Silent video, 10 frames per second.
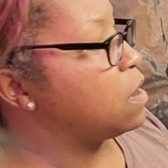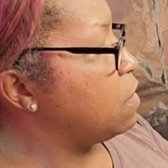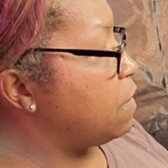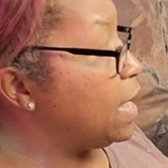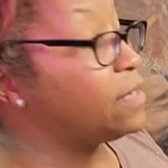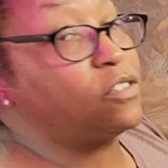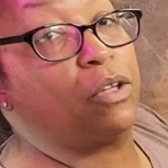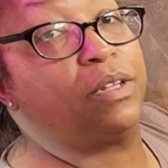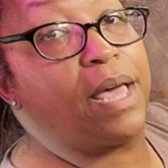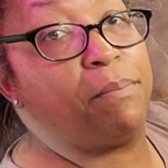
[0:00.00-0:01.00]
All right,
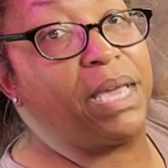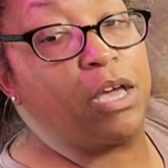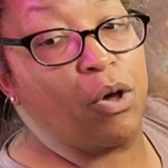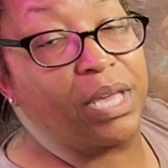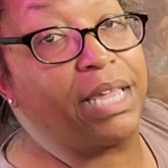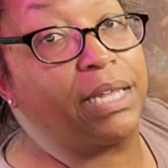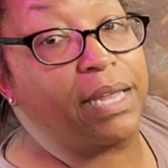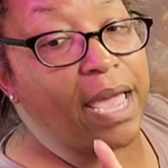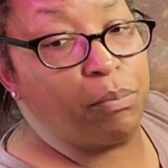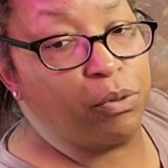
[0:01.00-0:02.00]
so let me go get
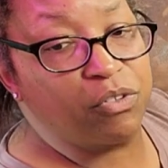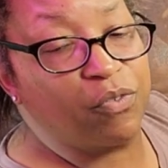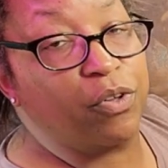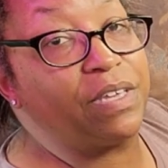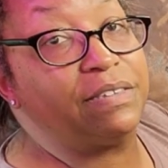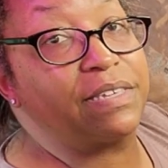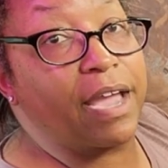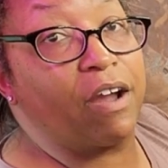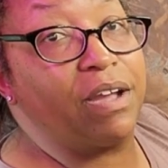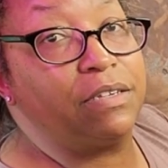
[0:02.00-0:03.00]
labels for these
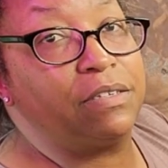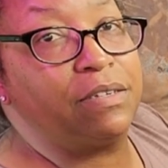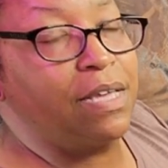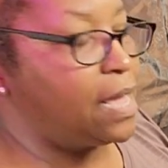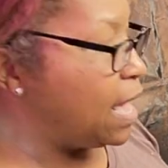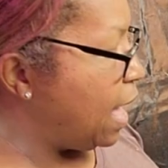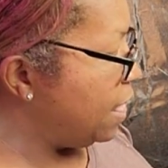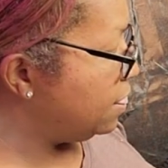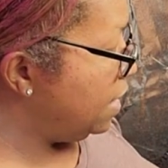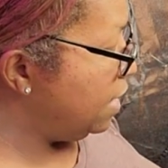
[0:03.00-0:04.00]
carrots,
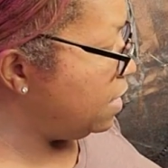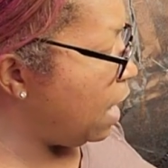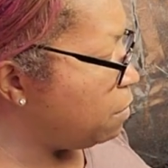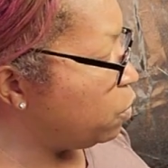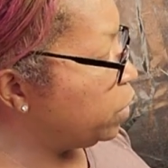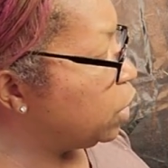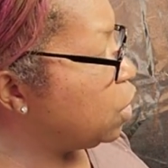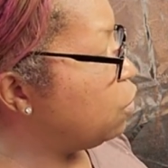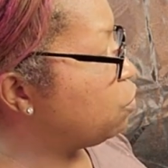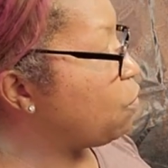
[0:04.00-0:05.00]
and then I'm going to
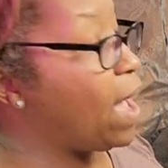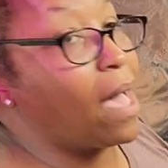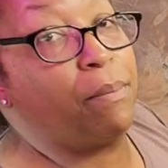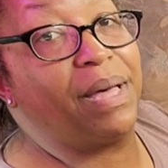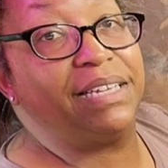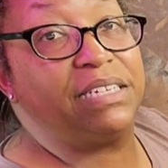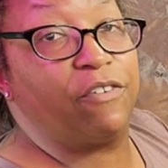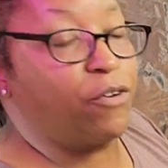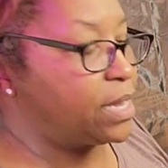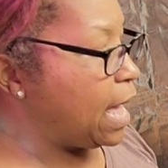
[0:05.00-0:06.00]
go grab a
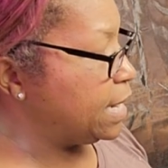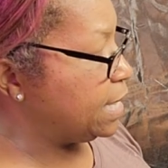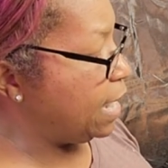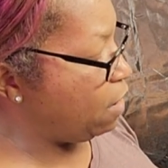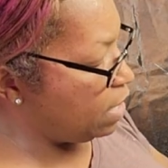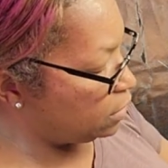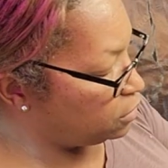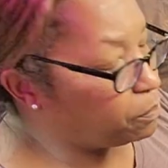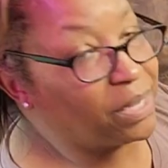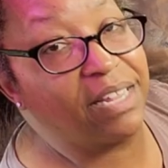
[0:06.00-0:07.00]
different kind of carrot to
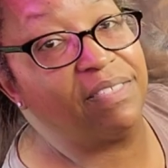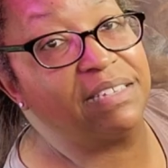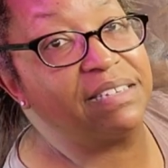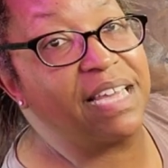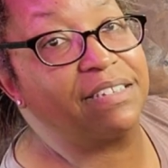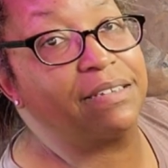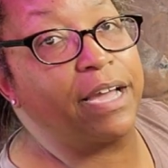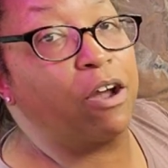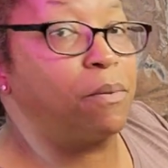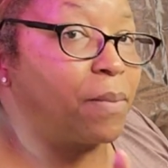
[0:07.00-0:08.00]
put in this next
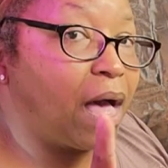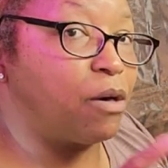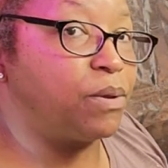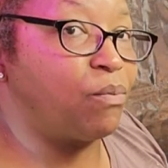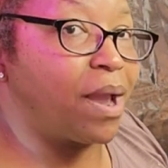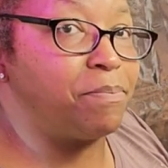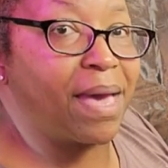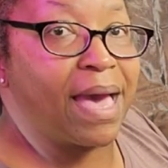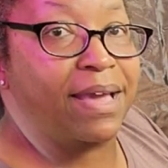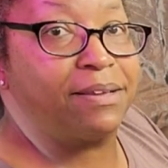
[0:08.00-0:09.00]
layer. I'll be right
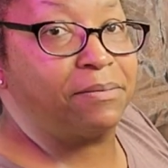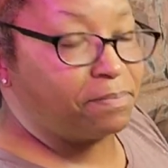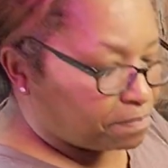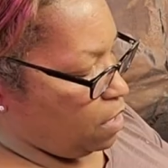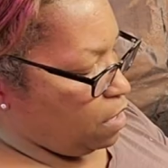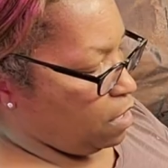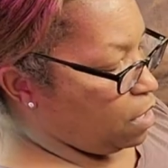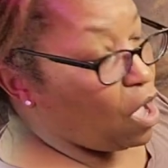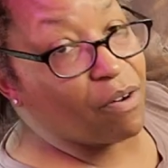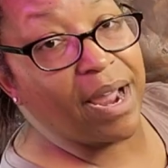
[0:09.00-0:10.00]
back.
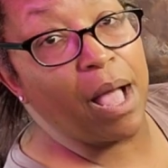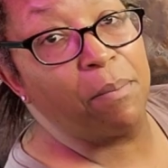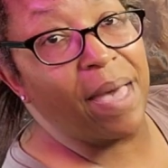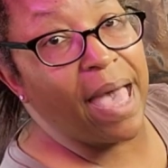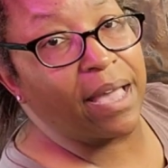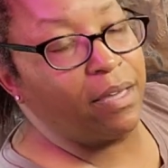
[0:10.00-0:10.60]
All right, I'm back.